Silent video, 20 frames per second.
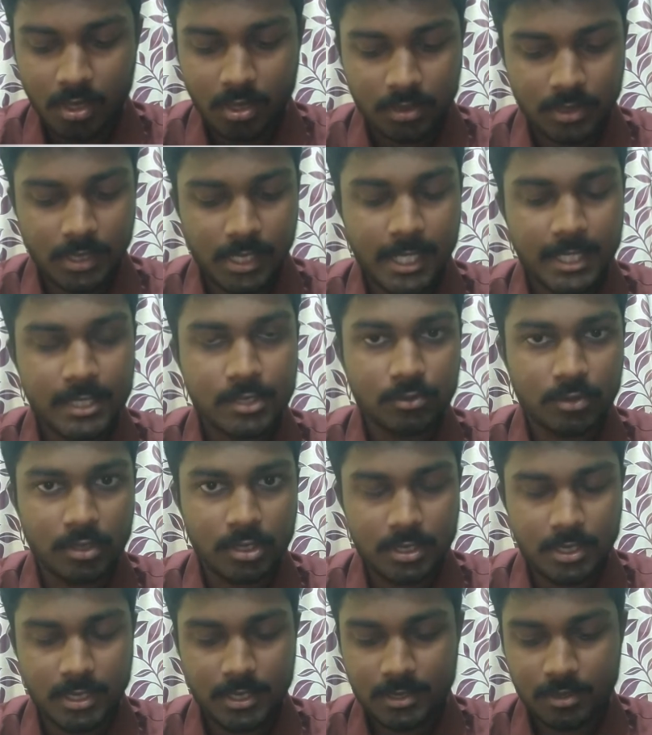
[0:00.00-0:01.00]
The next
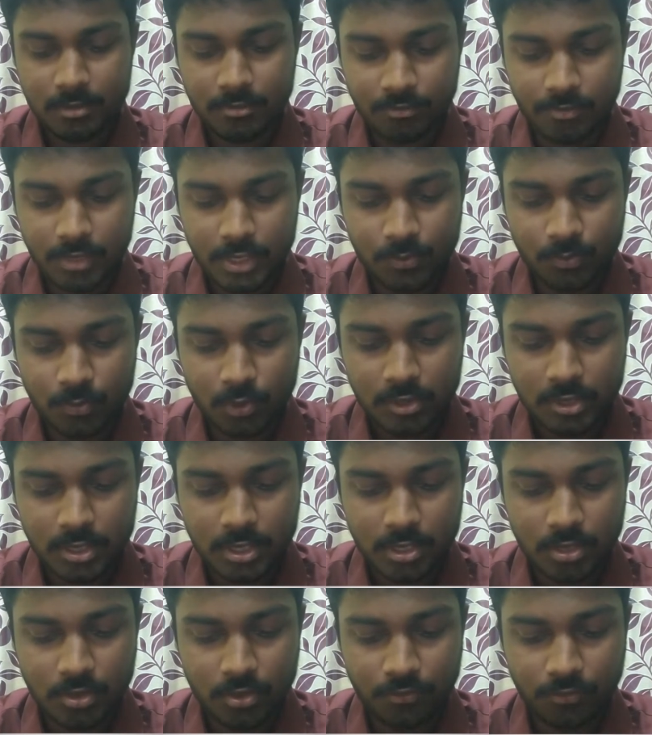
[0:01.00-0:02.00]
question is Which books
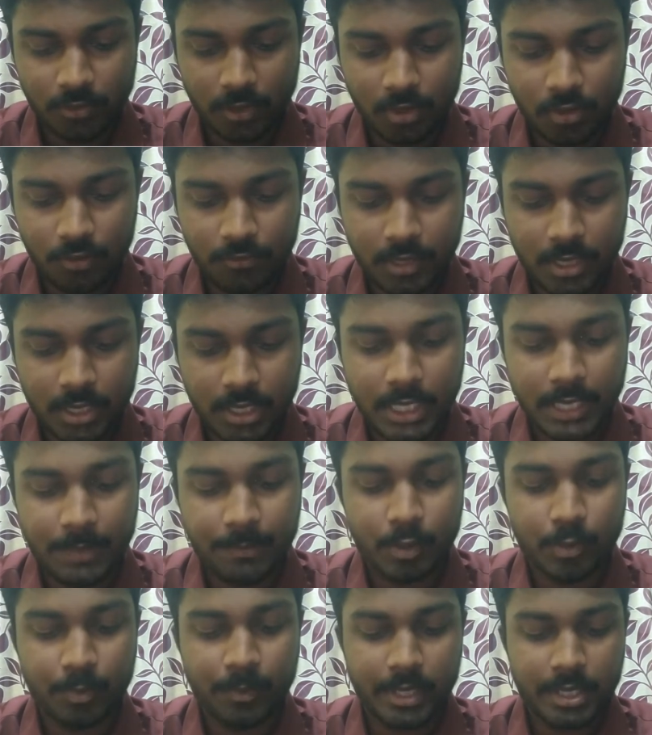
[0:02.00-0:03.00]
did you follow for gate
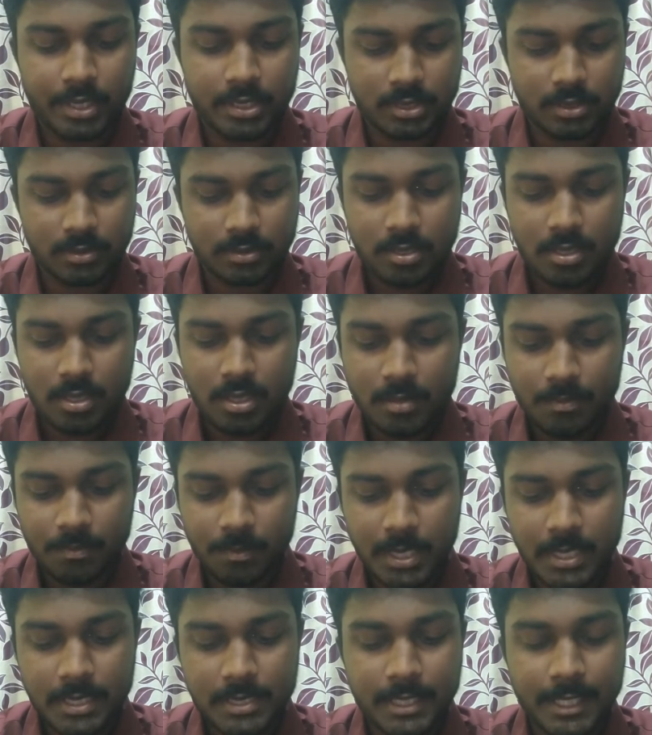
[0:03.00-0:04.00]
preparation?
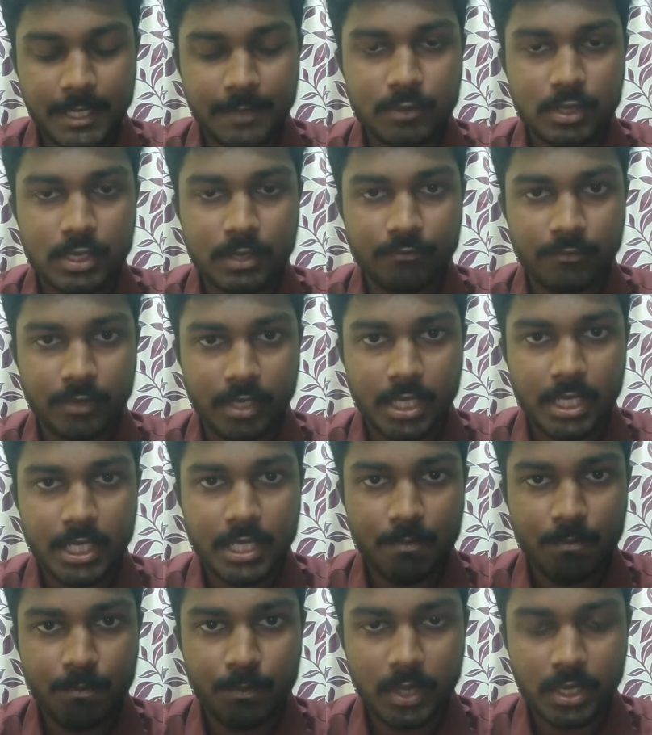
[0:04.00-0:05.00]
please name some very
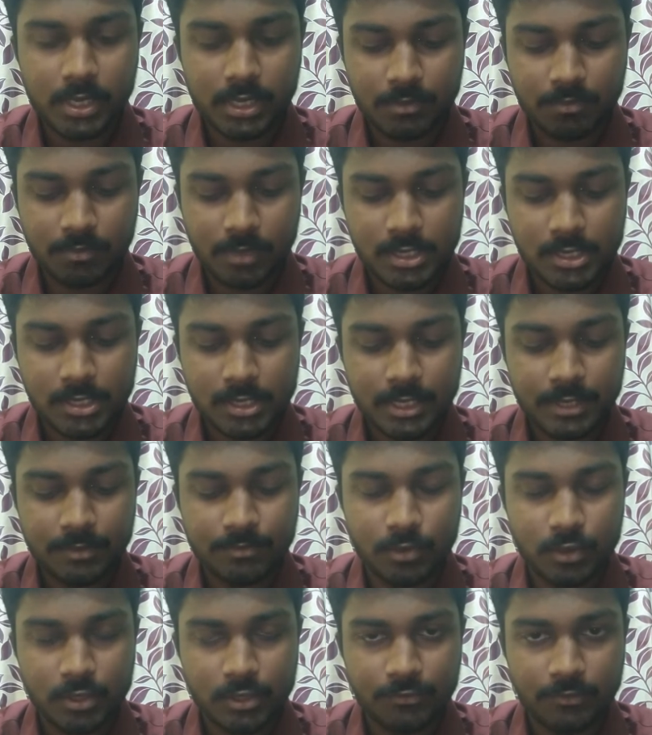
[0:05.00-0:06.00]
important must-read
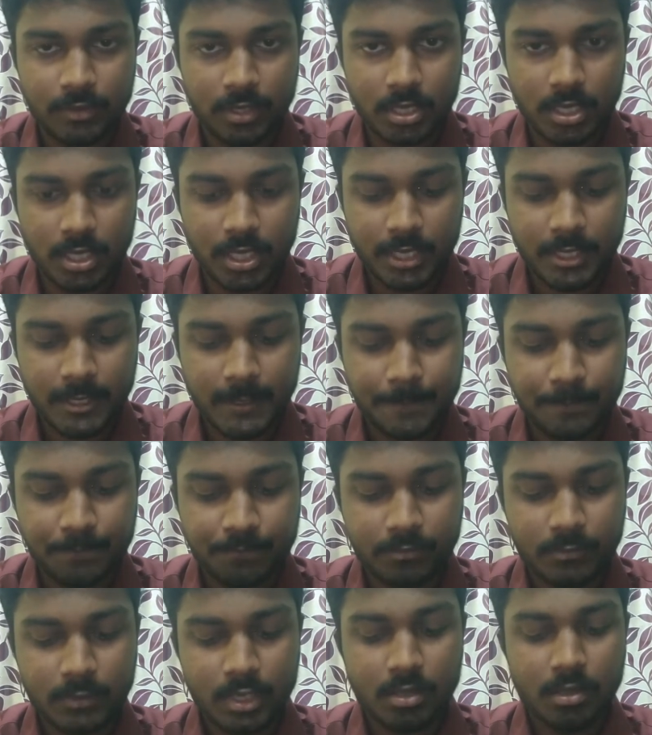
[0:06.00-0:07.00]
books for gate
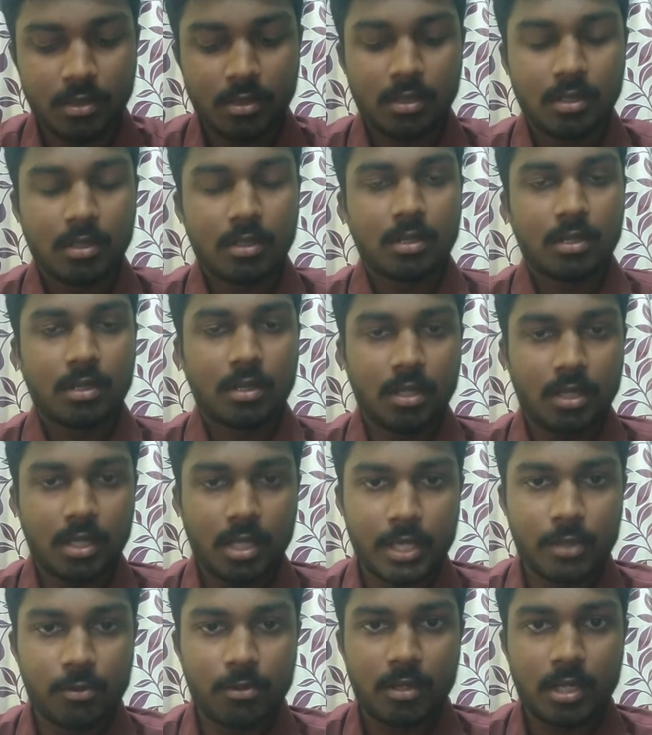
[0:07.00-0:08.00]
uh,
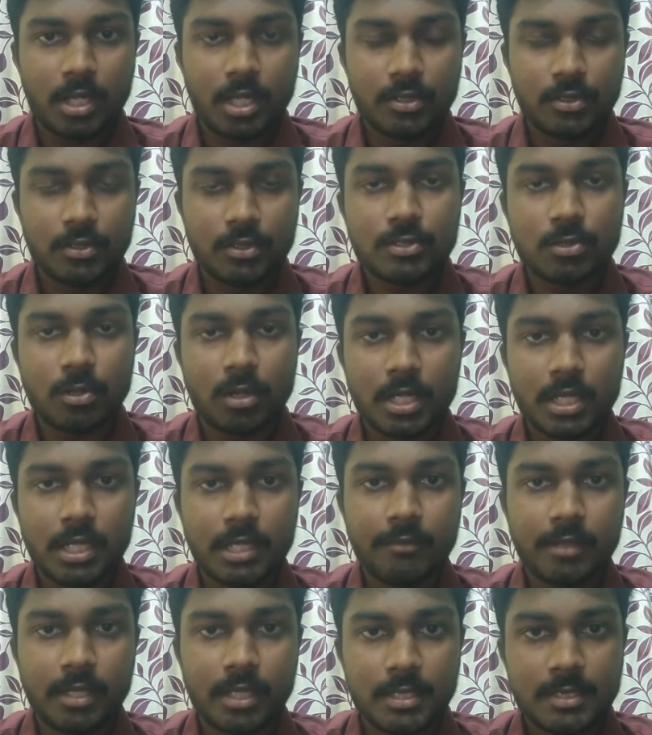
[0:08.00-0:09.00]
I, I used only
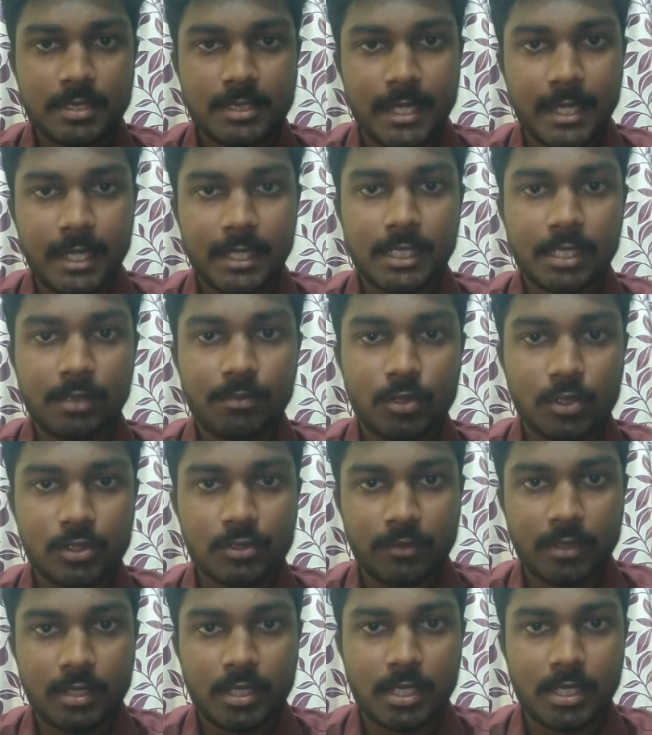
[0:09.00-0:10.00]
very standard books
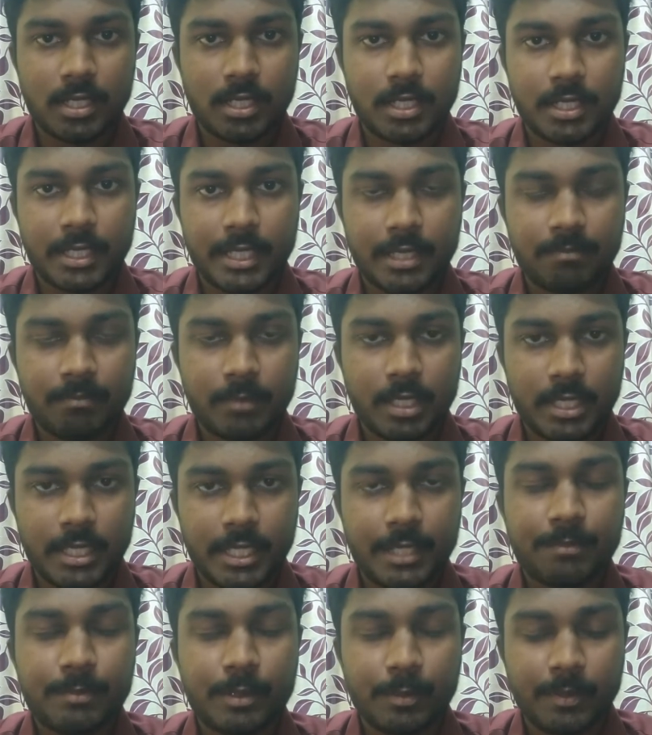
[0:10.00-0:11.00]
for uh, my
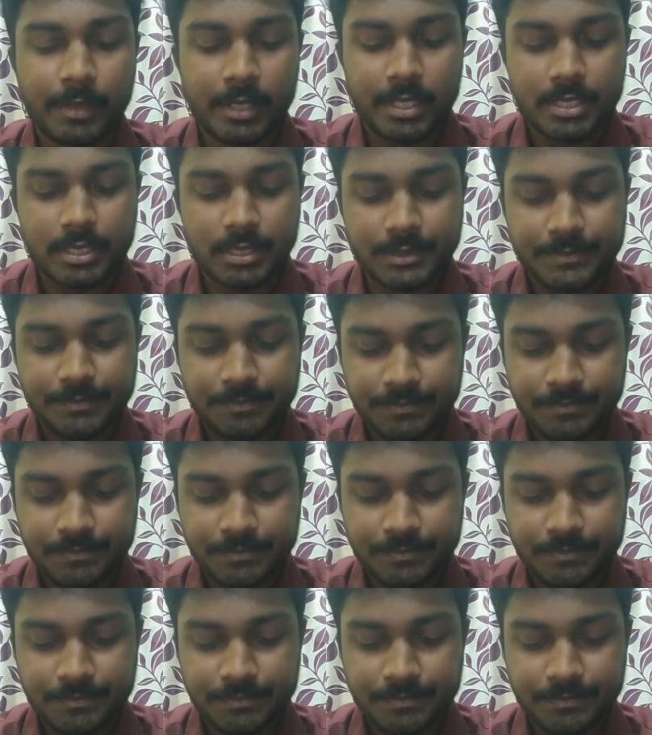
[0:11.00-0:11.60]
gate preparation